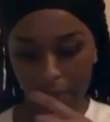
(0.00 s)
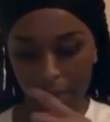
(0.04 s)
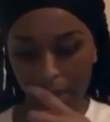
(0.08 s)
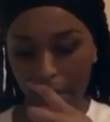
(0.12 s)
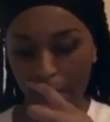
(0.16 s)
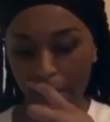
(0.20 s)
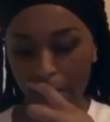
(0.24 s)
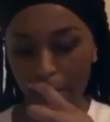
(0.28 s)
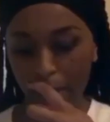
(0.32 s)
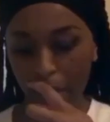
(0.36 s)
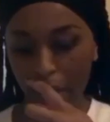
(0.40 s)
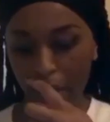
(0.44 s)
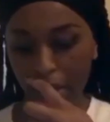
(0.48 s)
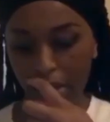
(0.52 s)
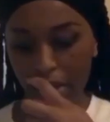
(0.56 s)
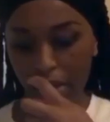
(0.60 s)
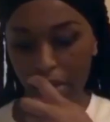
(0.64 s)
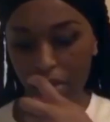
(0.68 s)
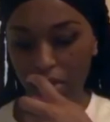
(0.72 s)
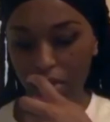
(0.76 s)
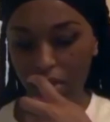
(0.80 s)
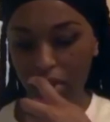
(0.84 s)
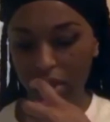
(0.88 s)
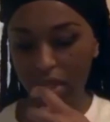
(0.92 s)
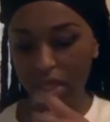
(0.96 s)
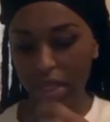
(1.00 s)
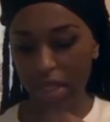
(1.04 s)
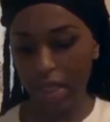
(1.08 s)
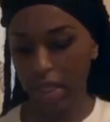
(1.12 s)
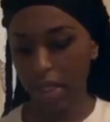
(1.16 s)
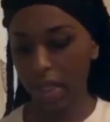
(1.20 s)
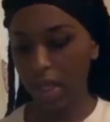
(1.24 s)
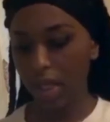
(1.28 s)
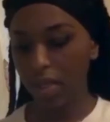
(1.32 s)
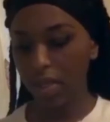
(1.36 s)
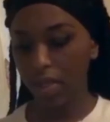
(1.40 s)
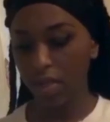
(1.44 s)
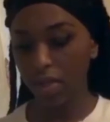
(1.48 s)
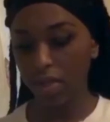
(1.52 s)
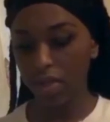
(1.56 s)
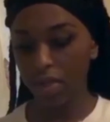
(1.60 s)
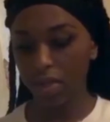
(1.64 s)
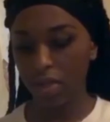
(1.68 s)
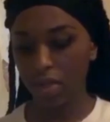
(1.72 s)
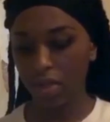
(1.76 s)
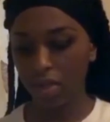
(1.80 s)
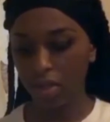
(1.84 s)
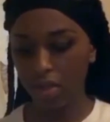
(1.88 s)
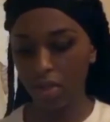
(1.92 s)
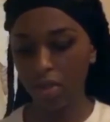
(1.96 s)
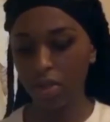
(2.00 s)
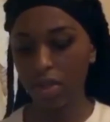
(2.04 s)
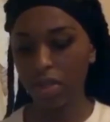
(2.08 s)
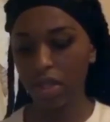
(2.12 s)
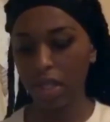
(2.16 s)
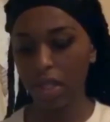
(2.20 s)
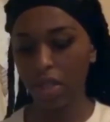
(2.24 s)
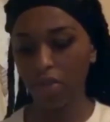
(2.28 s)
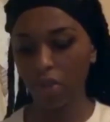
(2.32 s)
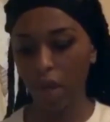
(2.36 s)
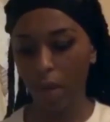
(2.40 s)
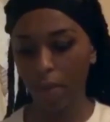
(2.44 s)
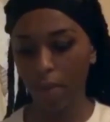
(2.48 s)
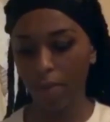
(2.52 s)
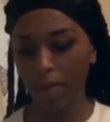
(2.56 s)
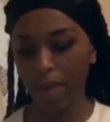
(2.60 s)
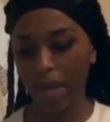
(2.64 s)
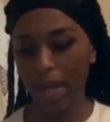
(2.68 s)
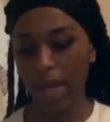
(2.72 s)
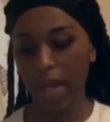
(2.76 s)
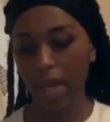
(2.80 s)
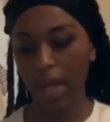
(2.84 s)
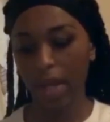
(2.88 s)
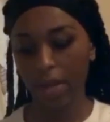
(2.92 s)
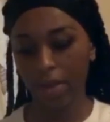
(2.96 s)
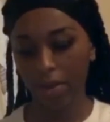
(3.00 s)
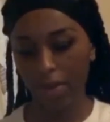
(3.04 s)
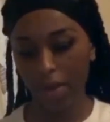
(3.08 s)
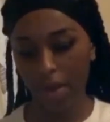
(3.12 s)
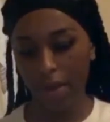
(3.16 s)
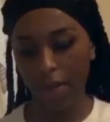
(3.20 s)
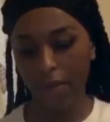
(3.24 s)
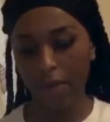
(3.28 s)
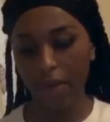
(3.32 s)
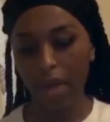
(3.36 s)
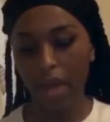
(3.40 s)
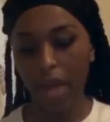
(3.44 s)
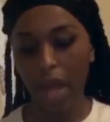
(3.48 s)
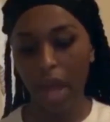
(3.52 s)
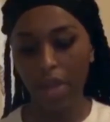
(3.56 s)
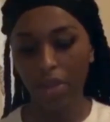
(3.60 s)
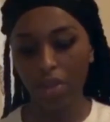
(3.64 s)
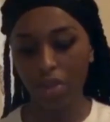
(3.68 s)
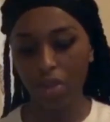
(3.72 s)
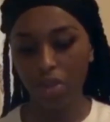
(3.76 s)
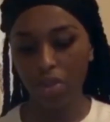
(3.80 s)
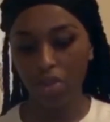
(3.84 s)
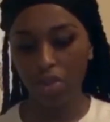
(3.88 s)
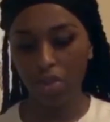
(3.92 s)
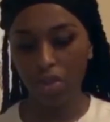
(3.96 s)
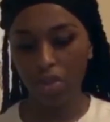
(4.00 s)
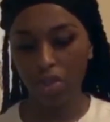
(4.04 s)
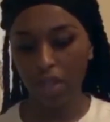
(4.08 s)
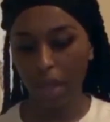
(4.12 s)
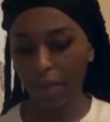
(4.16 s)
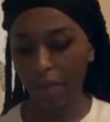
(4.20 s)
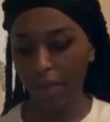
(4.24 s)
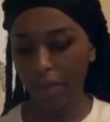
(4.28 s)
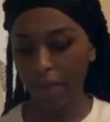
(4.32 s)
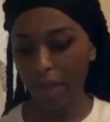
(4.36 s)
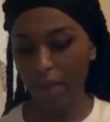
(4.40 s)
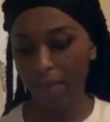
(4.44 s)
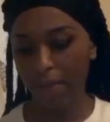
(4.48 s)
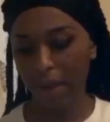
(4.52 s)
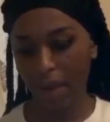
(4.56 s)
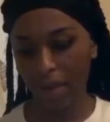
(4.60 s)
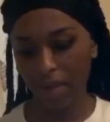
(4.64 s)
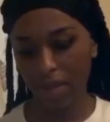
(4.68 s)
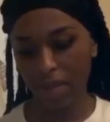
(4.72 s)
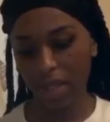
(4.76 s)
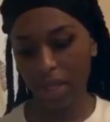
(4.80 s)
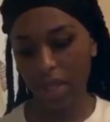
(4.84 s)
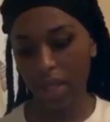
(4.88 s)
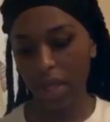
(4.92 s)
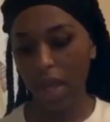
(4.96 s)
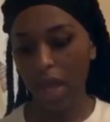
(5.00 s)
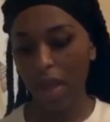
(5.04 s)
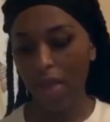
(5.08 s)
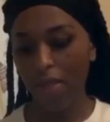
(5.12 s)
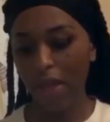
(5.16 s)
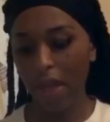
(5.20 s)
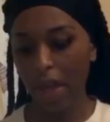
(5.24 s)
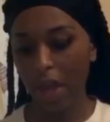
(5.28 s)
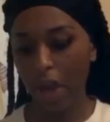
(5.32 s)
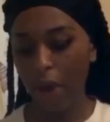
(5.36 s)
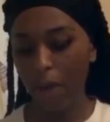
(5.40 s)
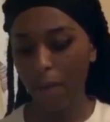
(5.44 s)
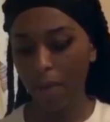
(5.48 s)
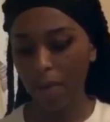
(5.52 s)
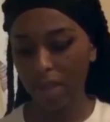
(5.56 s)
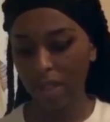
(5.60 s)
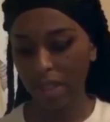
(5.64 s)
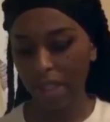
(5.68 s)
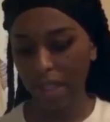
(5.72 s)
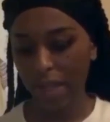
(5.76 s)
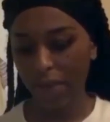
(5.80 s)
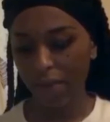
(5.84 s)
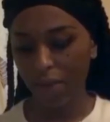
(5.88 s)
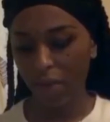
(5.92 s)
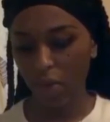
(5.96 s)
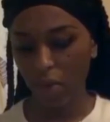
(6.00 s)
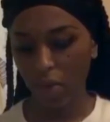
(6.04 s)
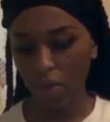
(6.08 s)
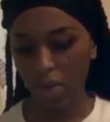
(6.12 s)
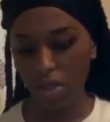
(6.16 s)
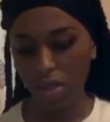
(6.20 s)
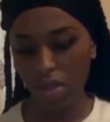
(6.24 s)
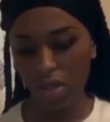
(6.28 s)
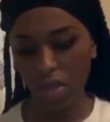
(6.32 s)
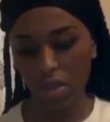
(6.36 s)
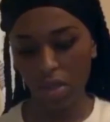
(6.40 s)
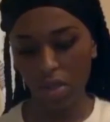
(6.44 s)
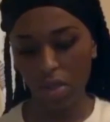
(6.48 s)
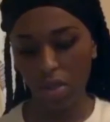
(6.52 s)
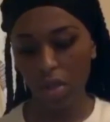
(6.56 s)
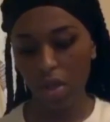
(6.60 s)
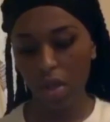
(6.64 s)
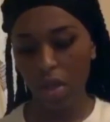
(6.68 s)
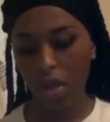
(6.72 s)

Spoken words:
"But you do see, you do see troublemaking and grief, and you do something about it. The helpless leave it all to you.